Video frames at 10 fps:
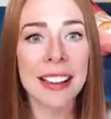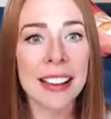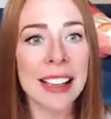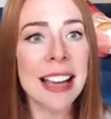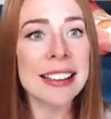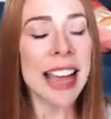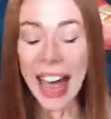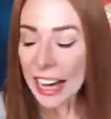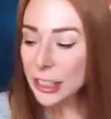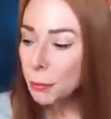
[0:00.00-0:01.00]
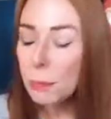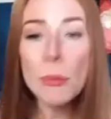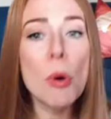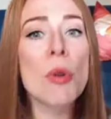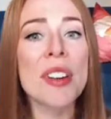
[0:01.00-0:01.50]
Yes, and it's
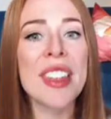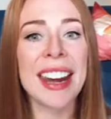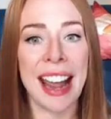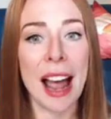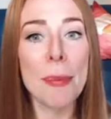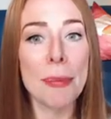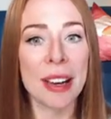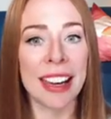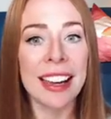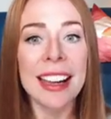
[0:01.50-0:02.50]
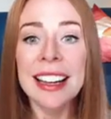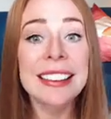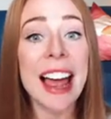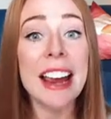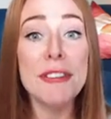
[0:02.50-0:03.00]
more than happy.
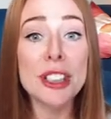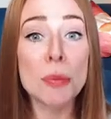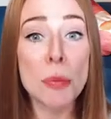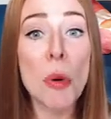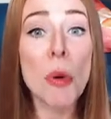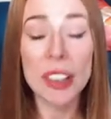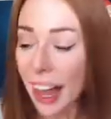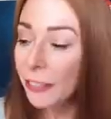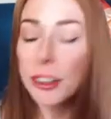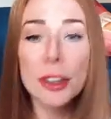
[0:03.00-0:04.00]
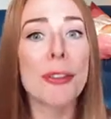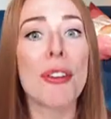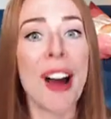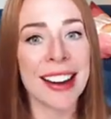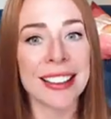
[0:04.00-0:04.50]
Life, your
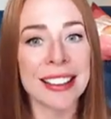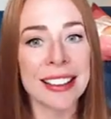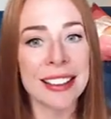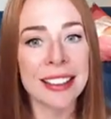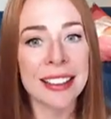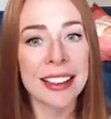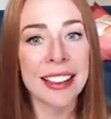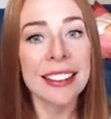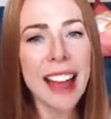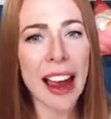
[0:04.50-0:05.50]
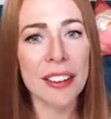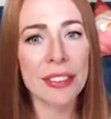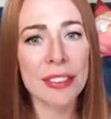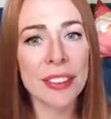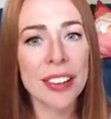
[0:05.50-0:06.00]
friend,
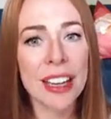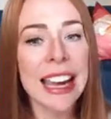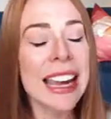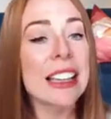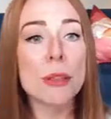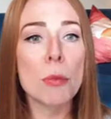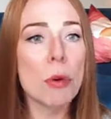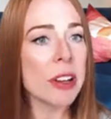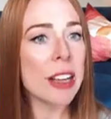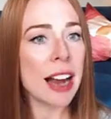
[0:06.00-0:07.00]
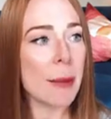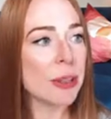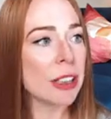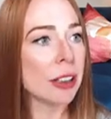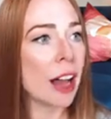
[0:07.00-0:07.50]
life, is more than happy
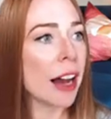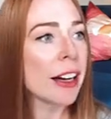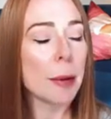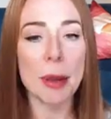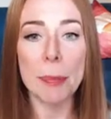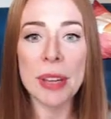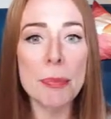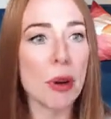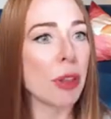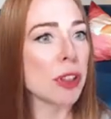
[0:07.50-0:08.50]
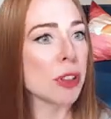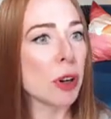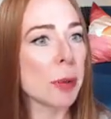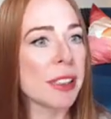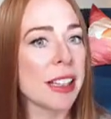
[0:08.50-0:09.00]
to line up the people, the
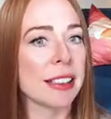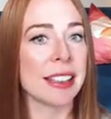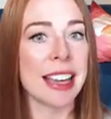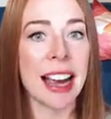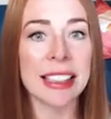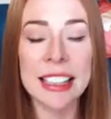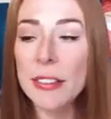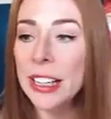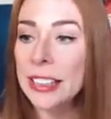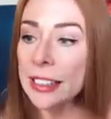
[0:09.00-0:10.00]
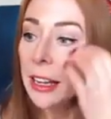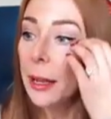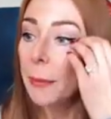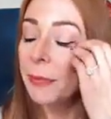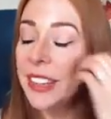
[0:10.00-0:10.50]
circumstances, the activities,
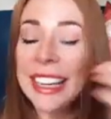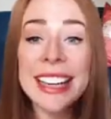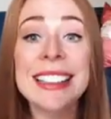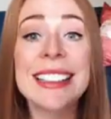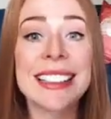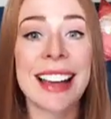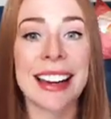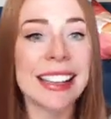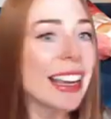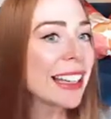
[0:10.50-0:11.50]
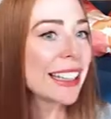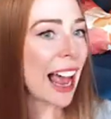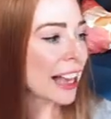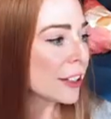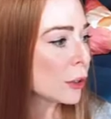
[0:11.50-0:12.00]
the insights to
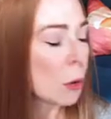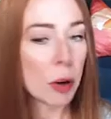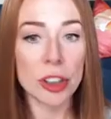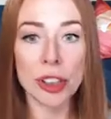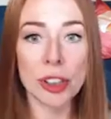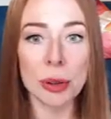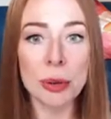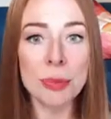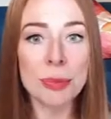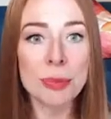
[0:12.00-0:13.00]
escort you